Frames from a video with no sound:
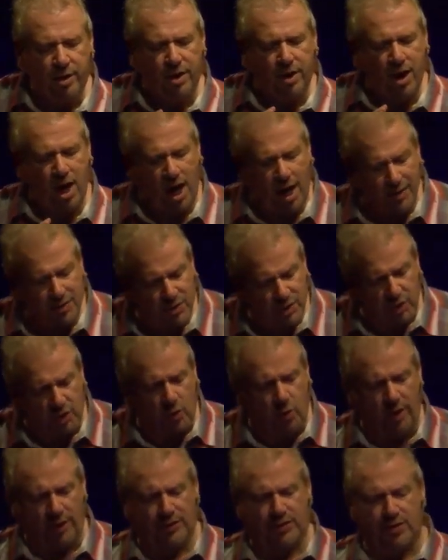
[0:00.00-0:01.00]

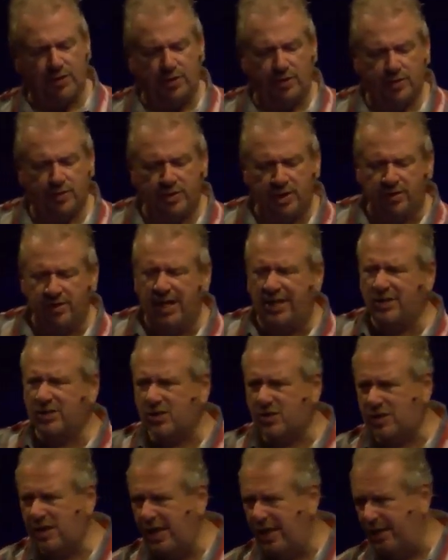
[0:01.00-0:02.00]
consequences that
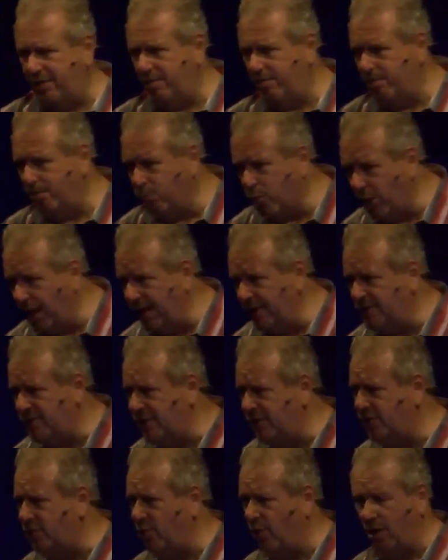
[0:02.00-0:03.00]
sin
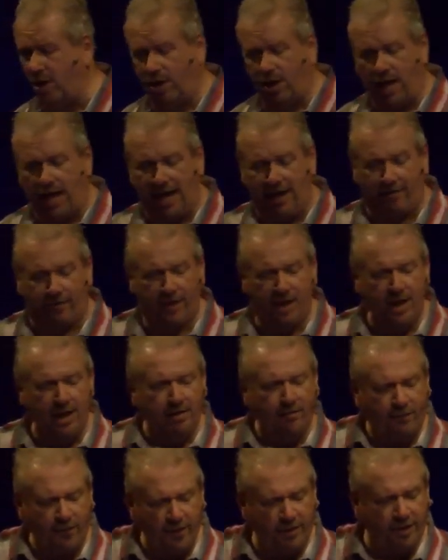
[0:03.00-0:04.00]
brings into our life.
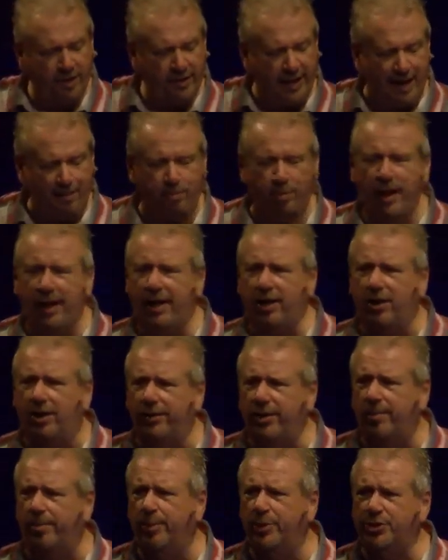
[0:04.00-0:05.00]
Fill in that blank
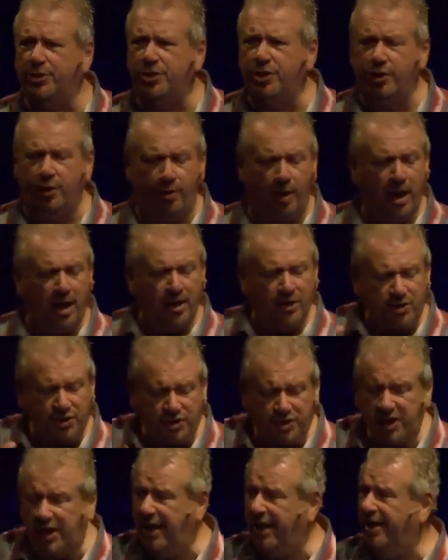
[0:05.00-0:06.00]
on number 2.
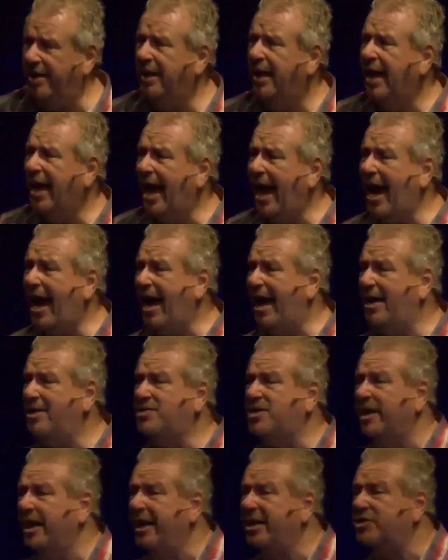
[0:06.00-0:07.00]
Sin
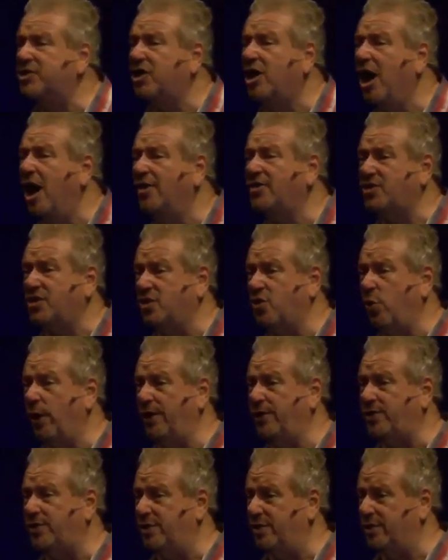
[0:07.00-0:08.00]
has its
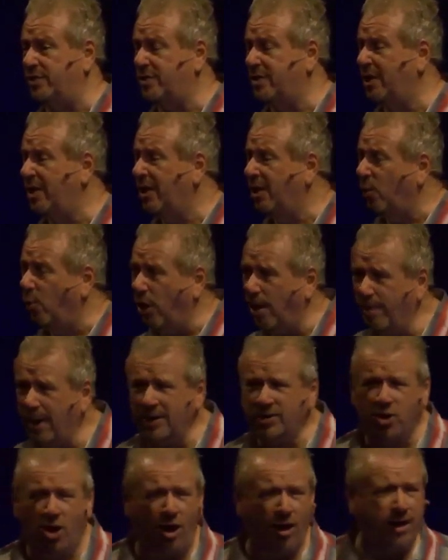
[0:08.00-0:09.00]
consequences. What am
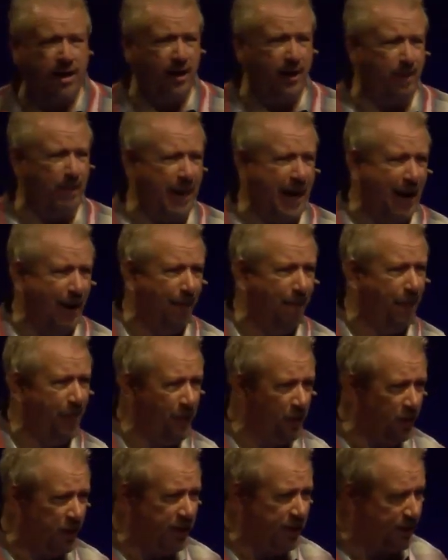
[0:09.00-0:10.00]
I talking about?
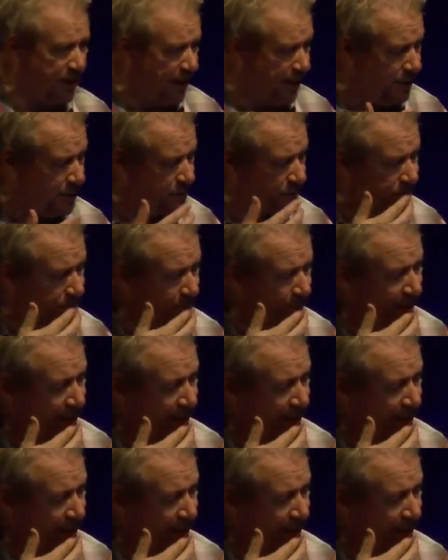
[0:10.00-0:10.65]
Look at this.